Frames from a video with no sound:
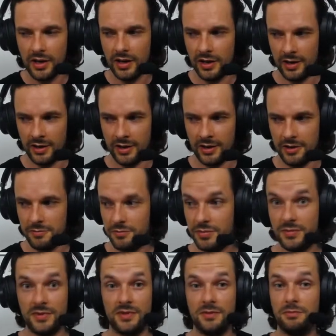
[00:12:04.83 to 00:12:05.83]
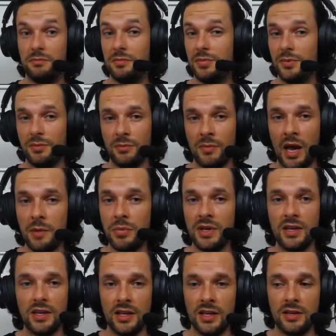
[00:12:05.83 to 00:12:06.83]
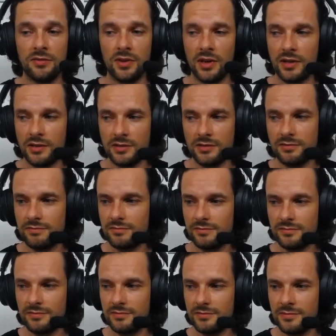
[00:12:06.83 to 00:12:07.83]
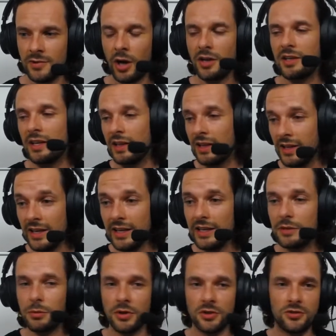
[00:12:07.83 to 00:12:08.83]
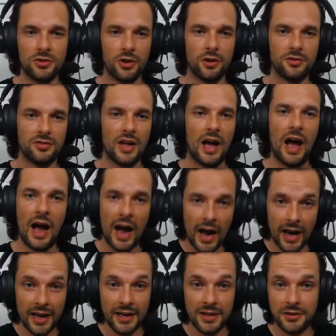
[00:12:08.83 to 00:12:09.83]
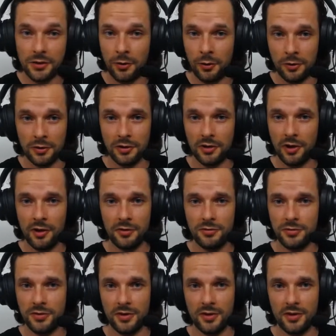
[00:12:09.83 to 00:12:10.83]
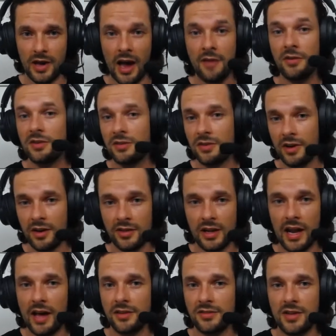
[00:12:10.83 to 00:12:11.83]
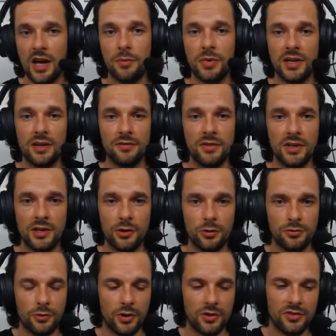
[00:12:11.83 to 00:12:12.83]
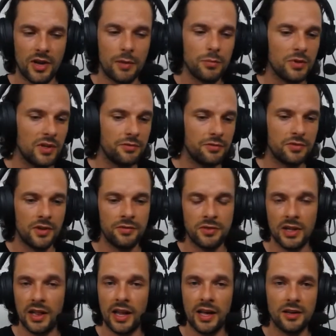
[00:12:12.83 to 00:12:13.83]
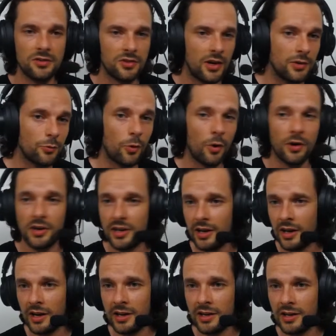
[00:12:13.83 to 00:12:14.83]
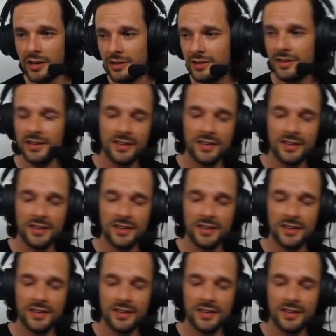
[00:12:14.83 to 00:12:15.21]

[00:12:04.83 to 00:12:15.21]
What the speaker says: uh, maybe even not delete but just hide all of the Avatar: The Last Airbender videos, for example, if the links aren't working. And